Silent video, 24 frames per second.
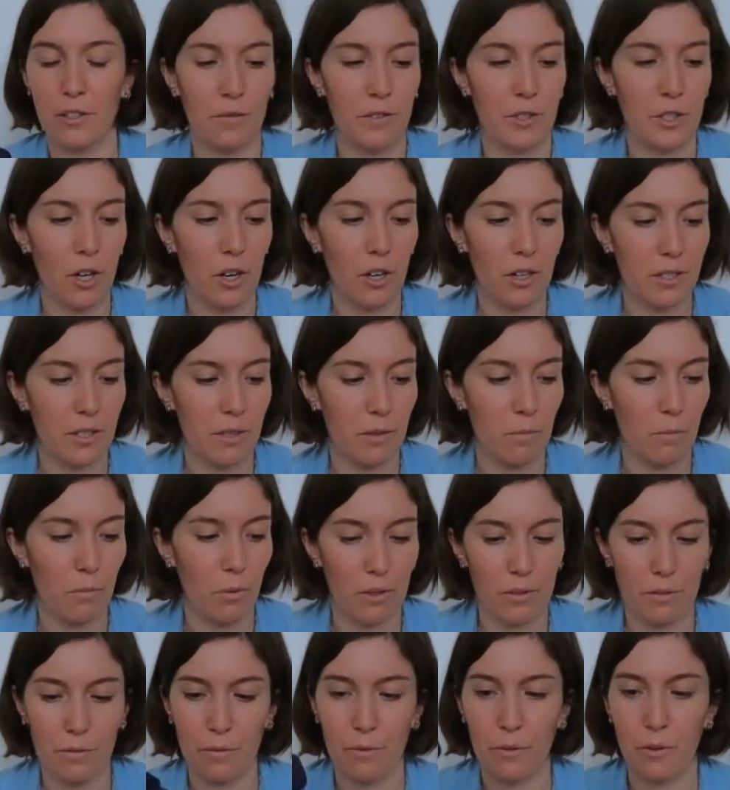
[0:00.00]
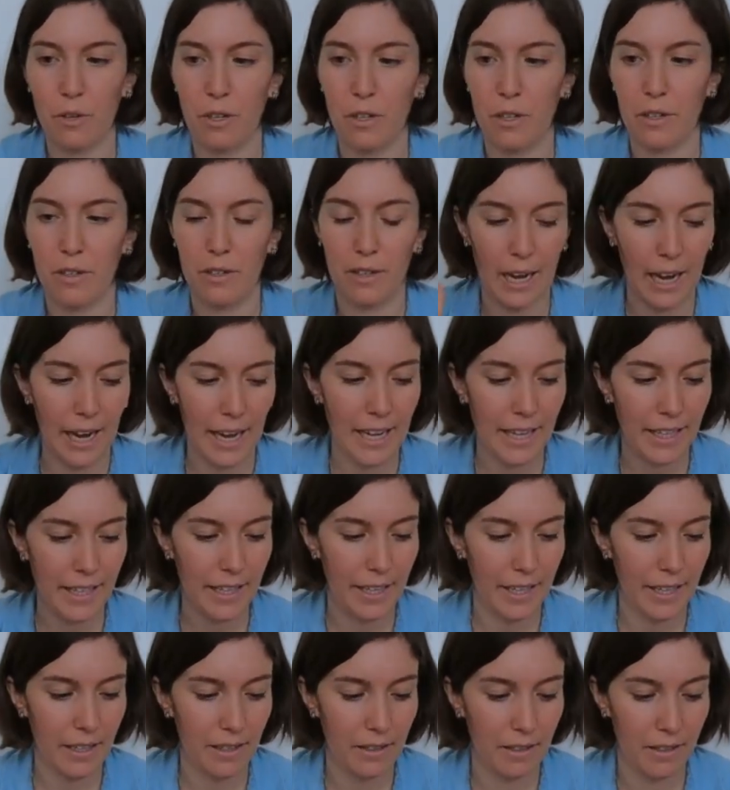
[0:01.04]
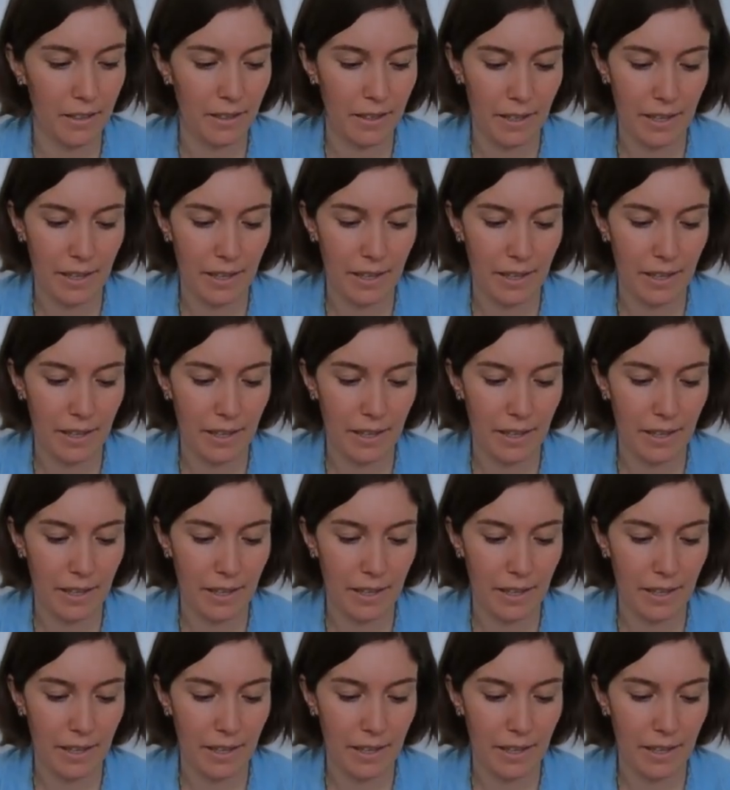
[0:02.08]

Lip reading: of socks, one for hiking,